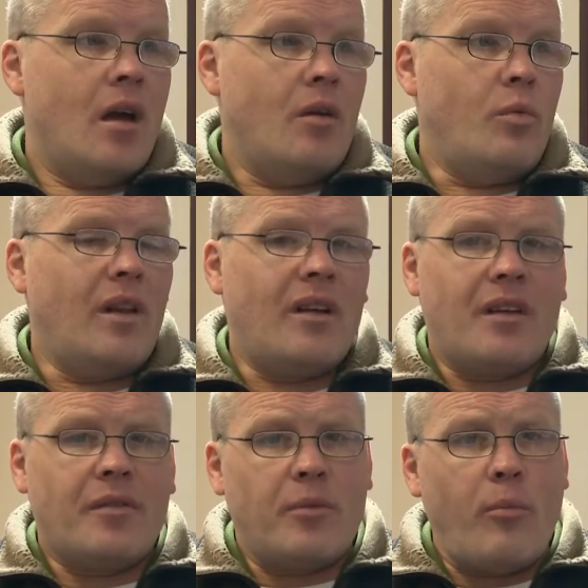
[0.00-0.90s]

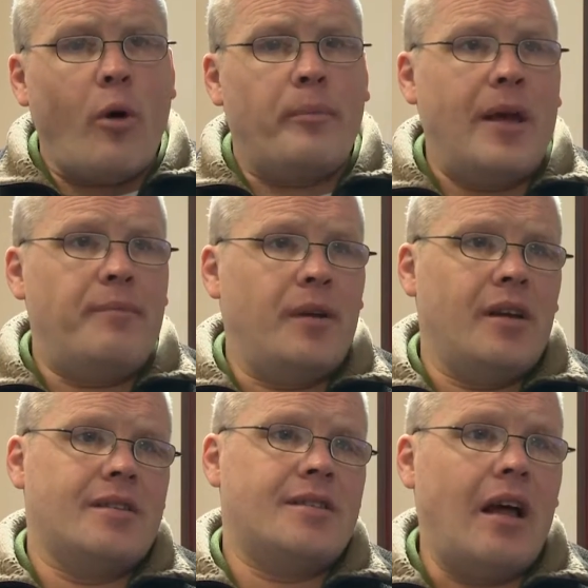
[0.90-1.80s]
Well, the more people
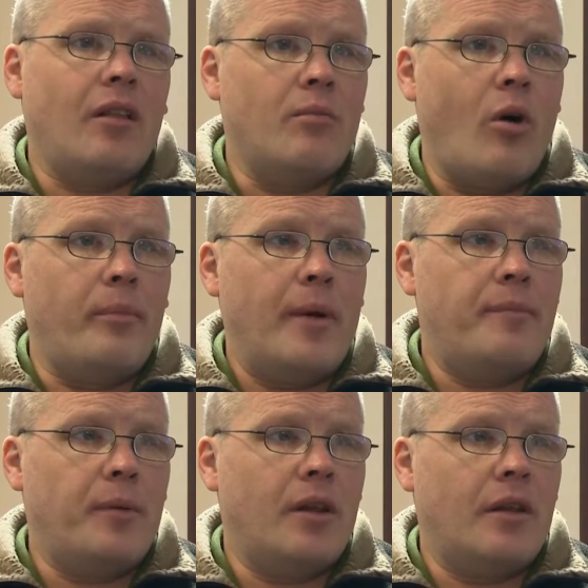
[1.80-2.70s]
you tell, the more
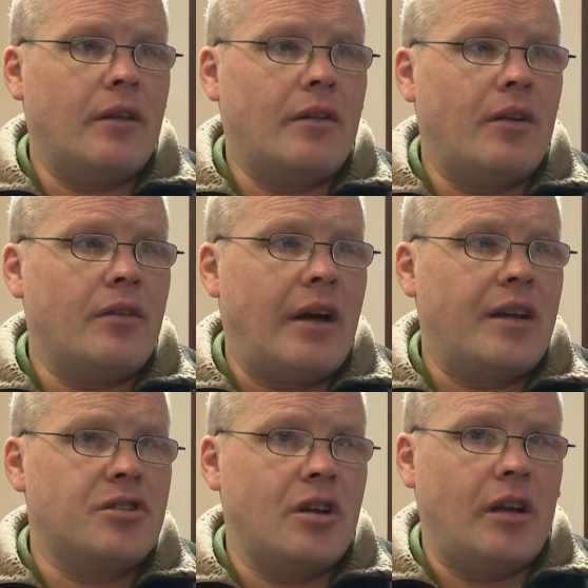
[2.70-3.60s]
people that
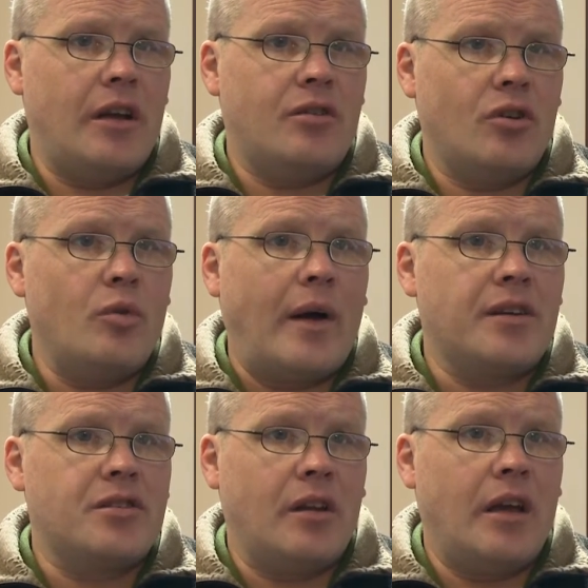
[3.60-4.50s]
actually do
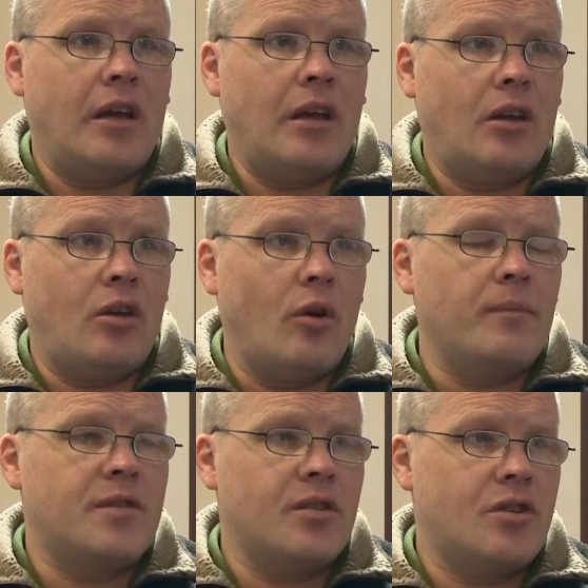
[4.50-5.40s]
actually
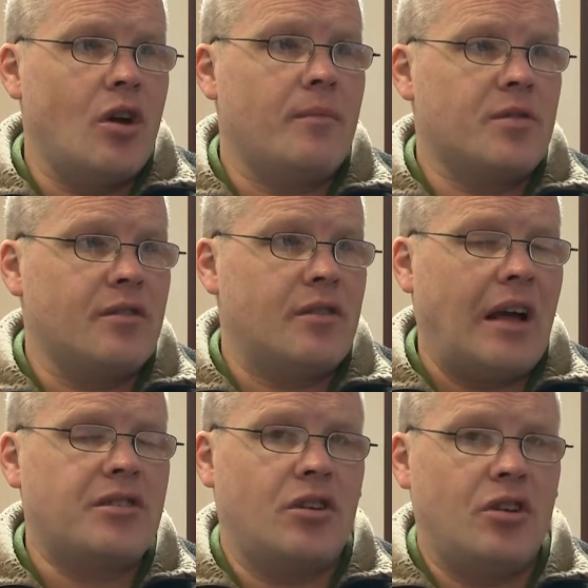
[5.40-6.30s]
come to terms and
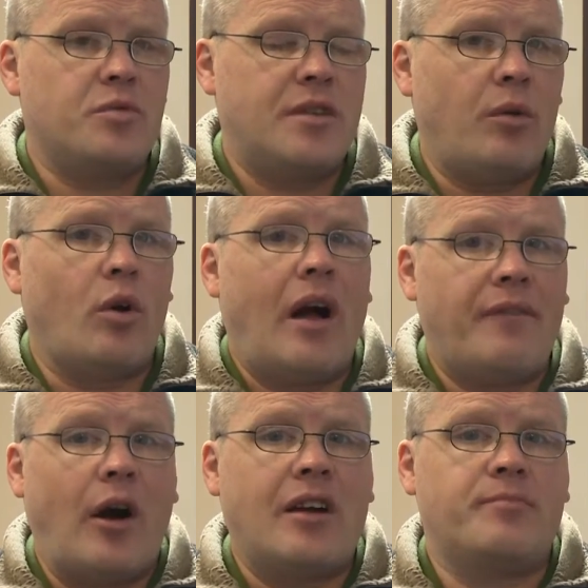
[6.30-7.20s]
actually do say, well,
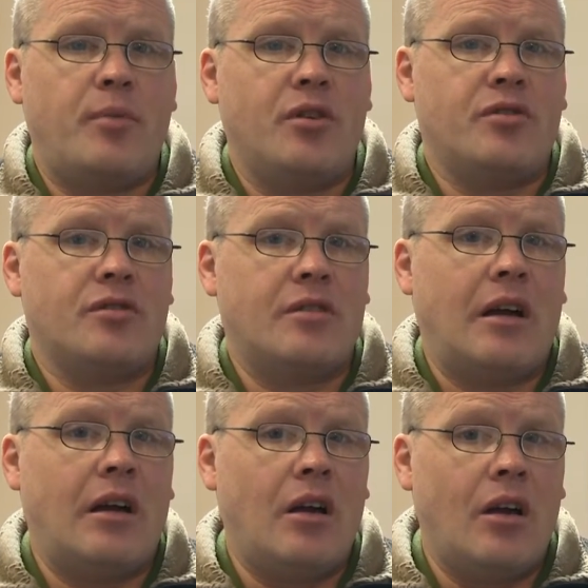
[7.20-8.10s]
I've got Asperger's,
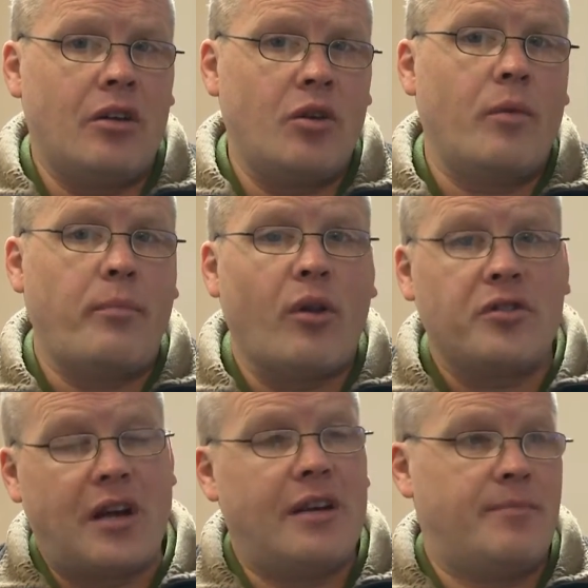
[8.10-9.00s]
I do
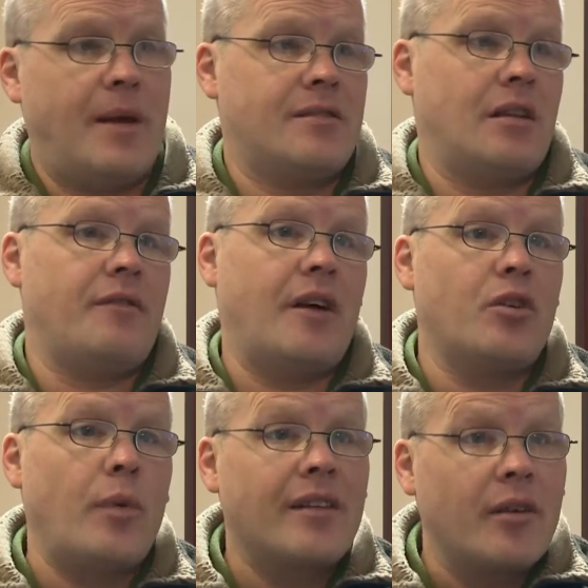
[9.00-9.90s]
apologise, basically, if I
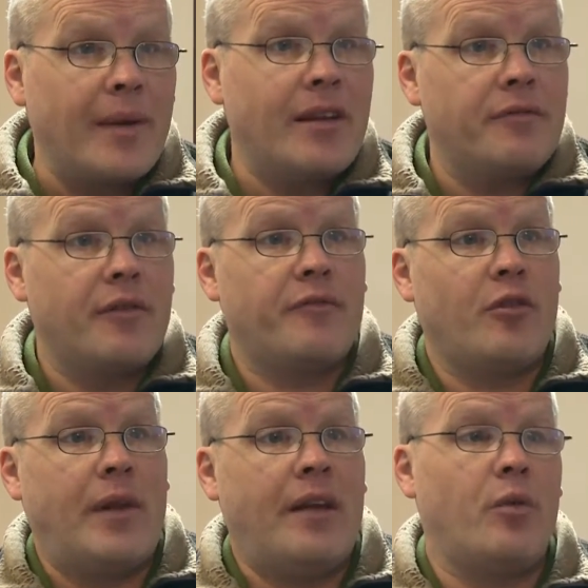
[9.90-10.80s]
do act a bit different
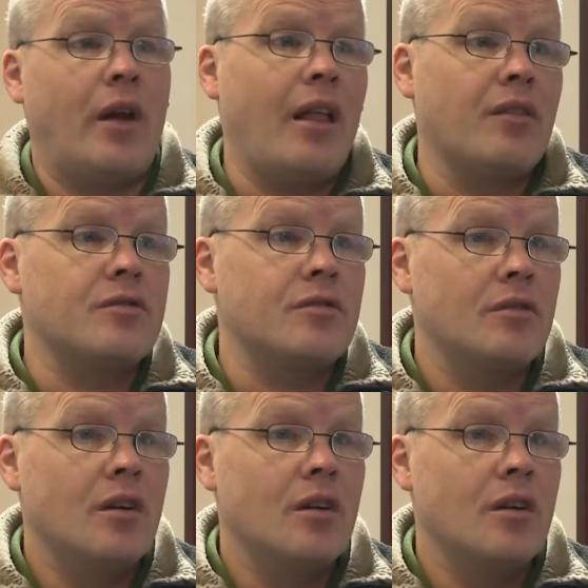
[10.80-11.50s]
from anyone else.